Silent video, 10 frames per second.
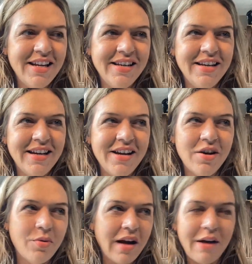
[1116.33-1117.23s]
and I
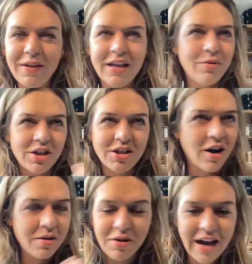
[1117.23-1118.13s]
know I feel like we're just
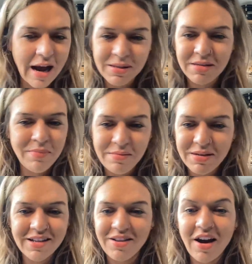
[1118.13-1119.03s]
talking about naps and
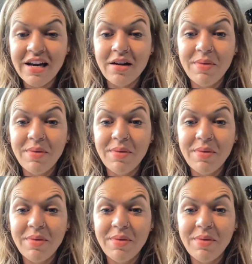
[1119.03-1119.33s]
babies a lot here,